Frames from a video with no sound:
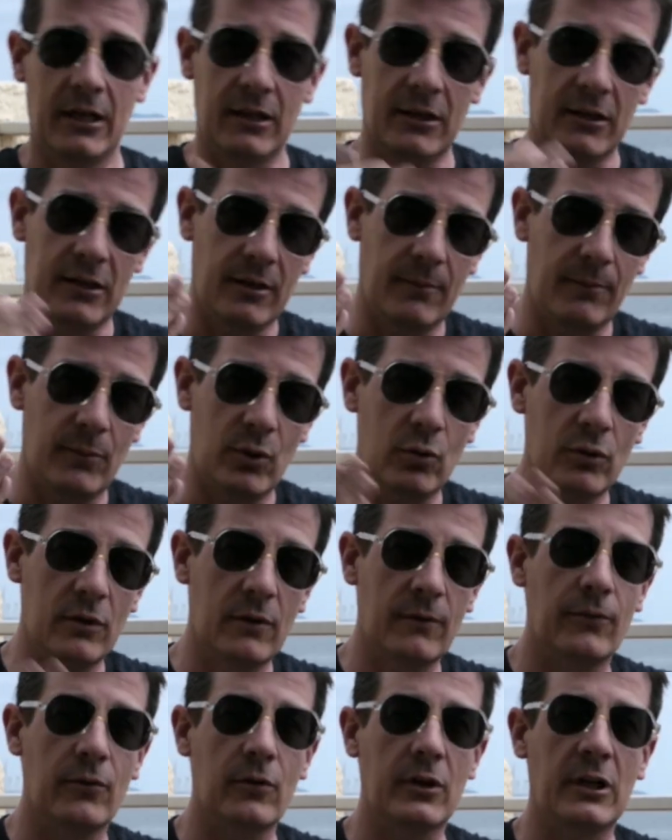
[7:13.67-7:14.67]
the
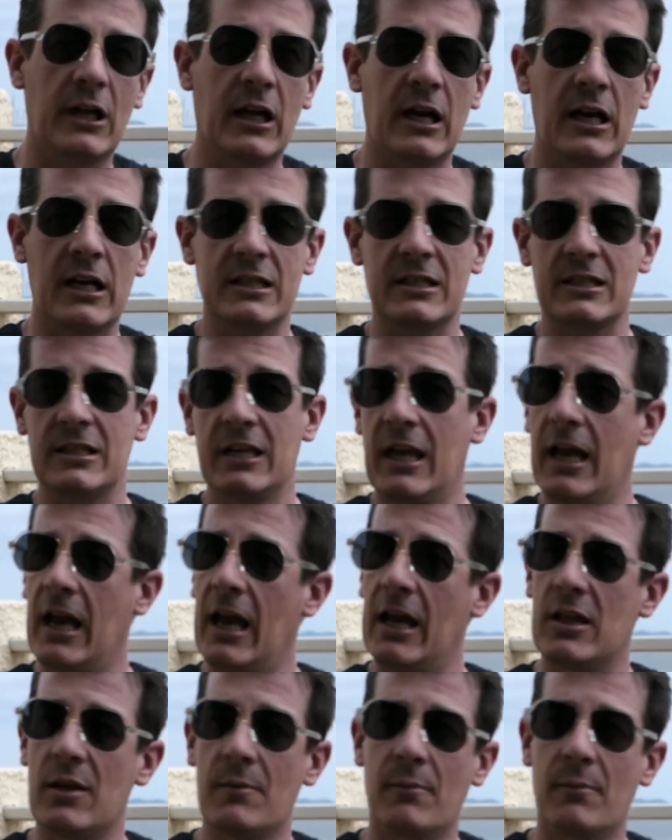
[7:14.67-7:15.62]
beautiful glass and